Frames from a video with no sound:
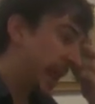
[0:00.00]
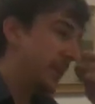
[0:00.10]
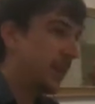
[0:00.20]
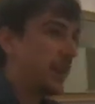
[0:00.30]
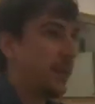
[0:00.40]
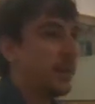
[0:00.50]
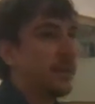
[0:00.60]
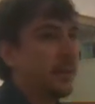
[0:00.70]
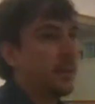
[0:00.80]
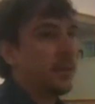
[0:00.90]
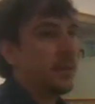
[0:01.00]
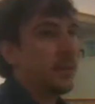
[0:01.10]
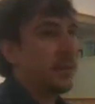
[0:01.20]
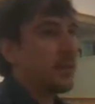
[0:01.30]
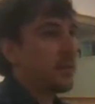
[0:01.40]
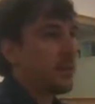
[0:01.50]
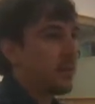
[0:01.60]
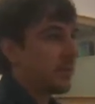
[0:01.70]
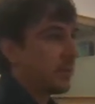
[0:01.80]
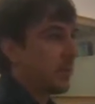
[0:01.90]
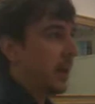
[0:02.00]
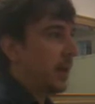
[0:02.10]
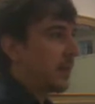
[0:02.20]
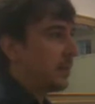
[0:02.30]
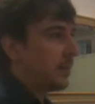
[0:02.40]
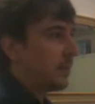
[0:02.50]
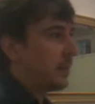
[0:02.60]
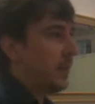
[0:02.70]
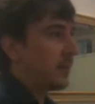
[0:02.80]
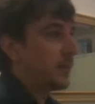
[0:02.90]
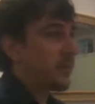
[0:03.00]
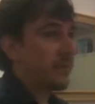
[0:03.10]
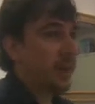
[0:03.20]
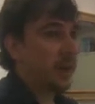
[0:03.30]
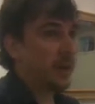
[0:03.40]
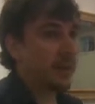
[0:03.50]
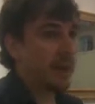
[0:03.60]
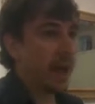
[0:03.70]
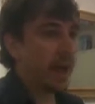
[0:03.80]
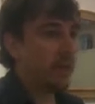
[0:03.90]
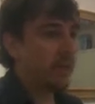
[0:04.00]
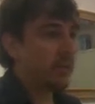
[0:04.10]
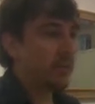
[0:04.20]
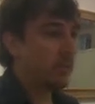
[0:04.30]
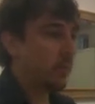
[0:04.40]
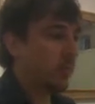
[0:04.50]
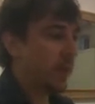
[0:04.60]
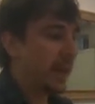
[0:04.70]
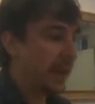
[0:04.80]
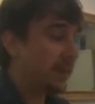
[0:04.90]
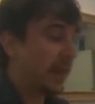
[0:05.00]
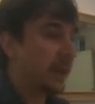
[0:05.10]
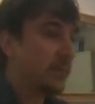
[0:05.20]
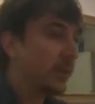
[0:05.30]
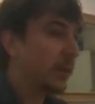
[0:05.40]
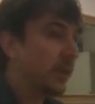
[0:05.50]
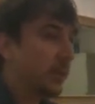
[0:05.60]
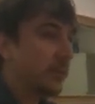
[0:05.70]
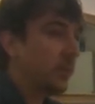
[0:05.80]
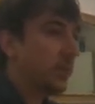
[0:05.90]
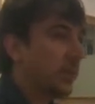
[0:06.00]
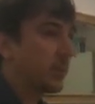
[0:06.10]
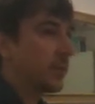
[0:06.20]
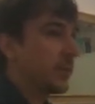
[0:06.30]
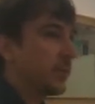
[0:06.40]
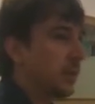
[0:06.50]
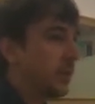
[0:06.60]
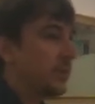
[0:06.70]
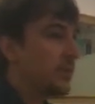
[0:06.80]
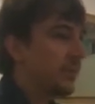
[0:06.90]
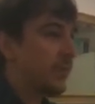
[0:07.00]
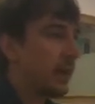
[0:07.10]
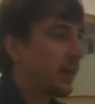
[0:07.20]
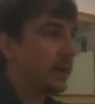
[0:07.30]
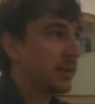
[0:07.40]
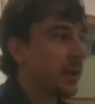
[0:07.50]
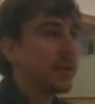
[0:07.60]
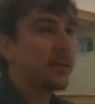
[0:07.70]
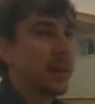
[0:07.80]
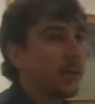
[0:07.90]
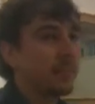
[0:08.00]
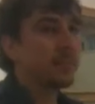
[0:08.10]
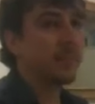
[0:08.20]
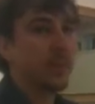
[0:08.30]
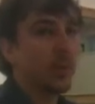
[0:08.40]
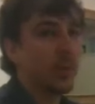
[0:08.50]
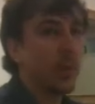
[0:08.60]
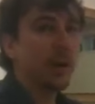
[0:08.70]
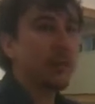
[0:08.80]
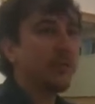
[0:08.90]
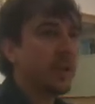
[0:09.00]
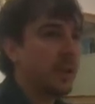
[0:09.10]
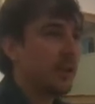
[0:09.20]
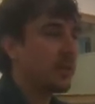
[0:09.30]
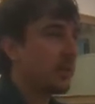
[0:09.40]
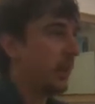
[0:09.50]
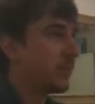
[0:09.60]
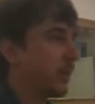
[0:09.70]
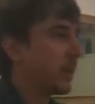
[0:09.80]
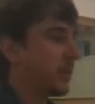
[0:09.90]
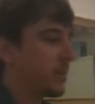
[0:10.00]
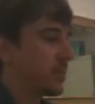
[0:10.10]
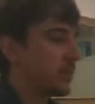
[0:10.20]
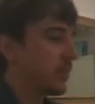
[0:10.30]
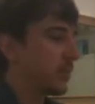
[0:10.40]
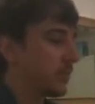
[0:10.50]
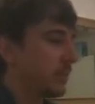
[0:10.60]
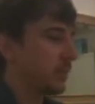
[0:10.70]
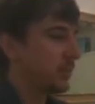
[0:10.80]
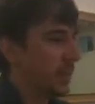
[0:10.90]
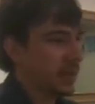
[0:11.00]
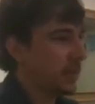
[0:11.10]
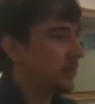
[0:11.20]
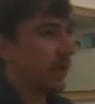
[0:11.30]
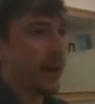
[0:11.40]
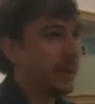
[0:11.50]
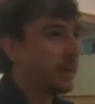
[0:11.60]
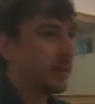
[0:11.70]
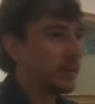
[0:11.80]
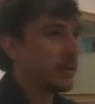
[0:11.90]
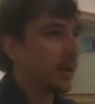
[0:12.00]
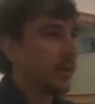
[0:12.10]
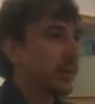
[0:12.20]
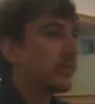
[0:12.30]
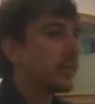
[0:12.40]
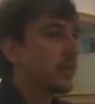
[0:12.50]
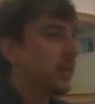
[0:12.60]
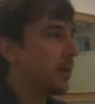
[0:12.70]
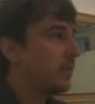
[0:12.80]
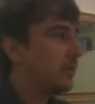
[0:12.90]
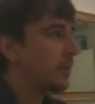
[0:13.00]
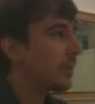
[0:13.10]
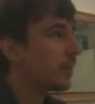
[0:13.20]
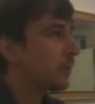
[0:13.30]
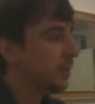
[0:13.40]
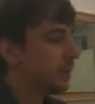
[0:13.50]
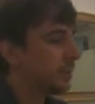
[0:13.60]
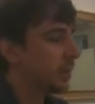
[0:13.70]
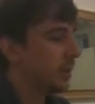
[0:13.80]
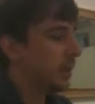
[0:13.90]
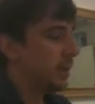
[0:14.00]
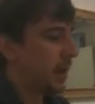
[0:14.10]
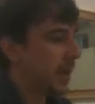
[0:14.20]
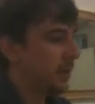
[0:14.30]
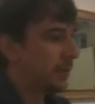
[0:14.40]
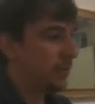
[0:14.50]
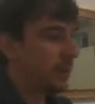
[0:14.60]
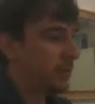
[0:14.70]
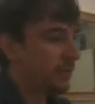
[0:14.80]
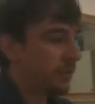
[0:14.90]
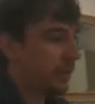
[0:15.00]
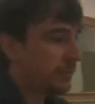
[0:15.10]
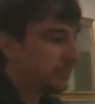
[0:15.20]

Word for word: Enki is considered by a lot of Luciferians as a light bringer or a Luciferian archetype or one of these light bringers through that you can find in all the different mythologies around the world and throughout history.